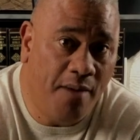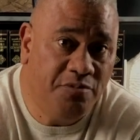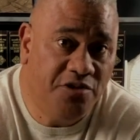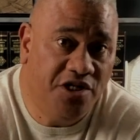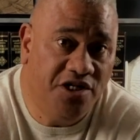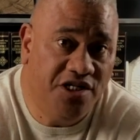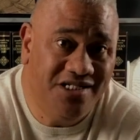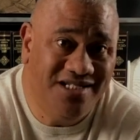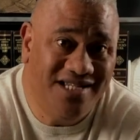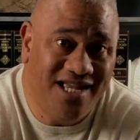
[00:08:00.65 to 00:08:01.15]

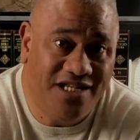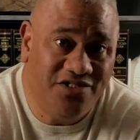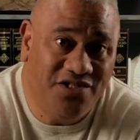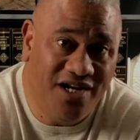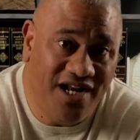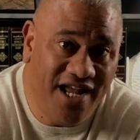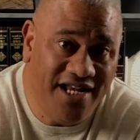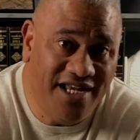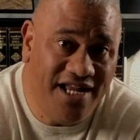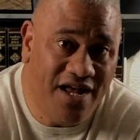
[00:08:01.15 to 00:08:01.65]
option is not to
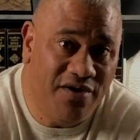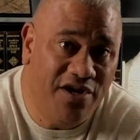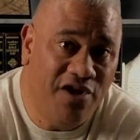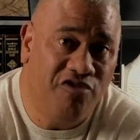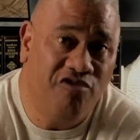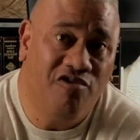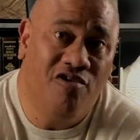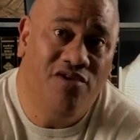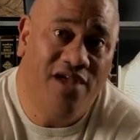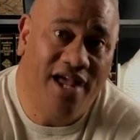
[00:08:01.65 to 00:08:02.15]
lay down and
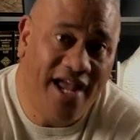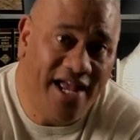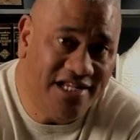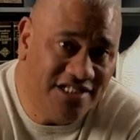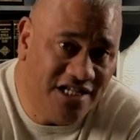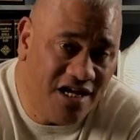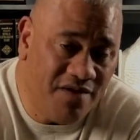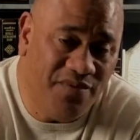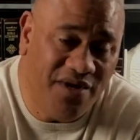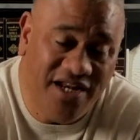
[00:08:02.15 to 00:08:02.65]
throw your
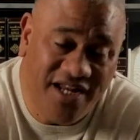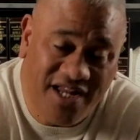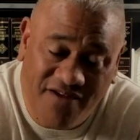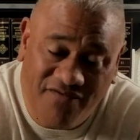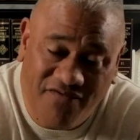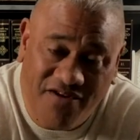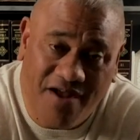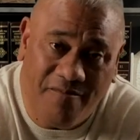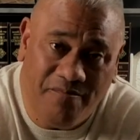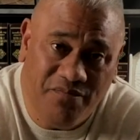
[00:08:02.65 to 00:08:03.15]
hands up and
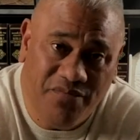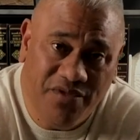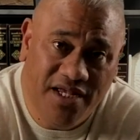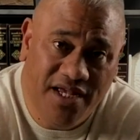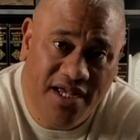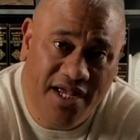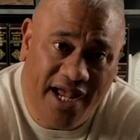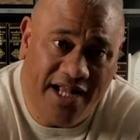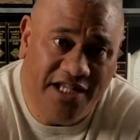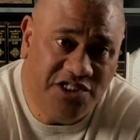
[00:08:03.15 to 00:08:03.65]
give up
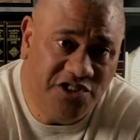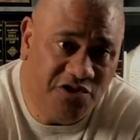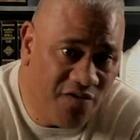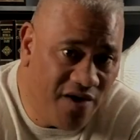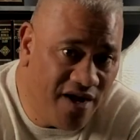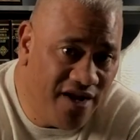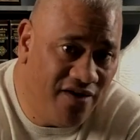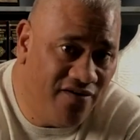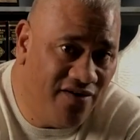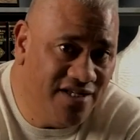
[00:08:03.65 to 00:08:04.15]
and
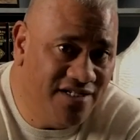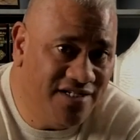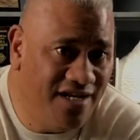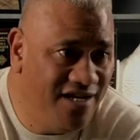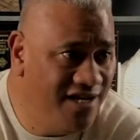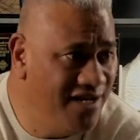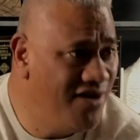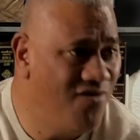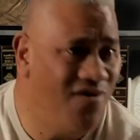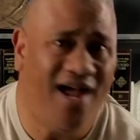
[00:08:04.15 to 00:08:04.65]
surrender and say,
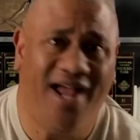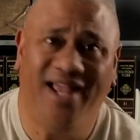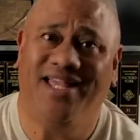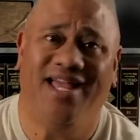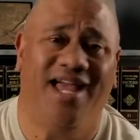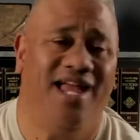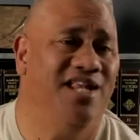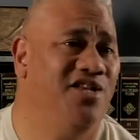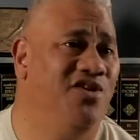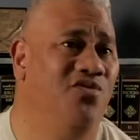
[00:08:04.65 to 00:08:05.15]
I
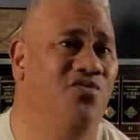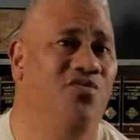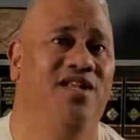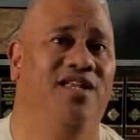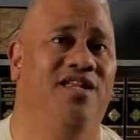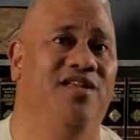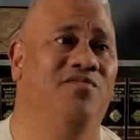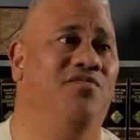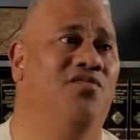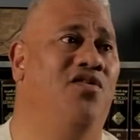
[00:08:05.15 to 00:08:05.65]
can't do
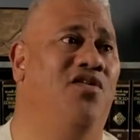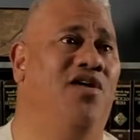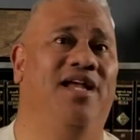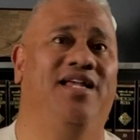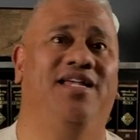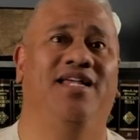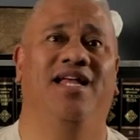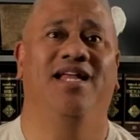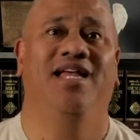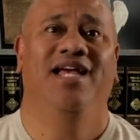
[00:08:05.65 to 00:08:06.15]
it anymore.
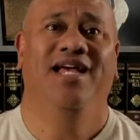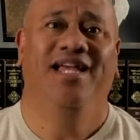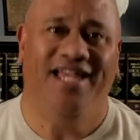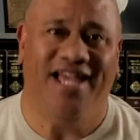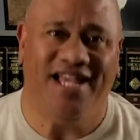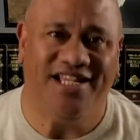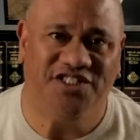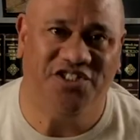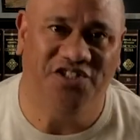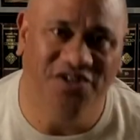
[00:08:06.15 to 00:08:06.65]
I can't.
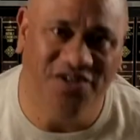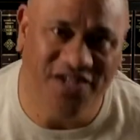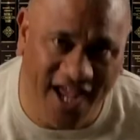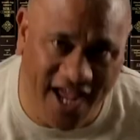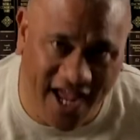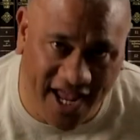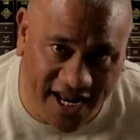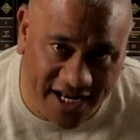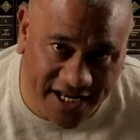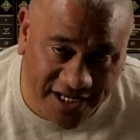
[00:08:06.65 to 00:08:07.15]
Yes, you
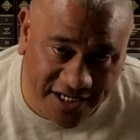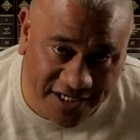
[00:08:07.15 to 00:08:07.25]
can.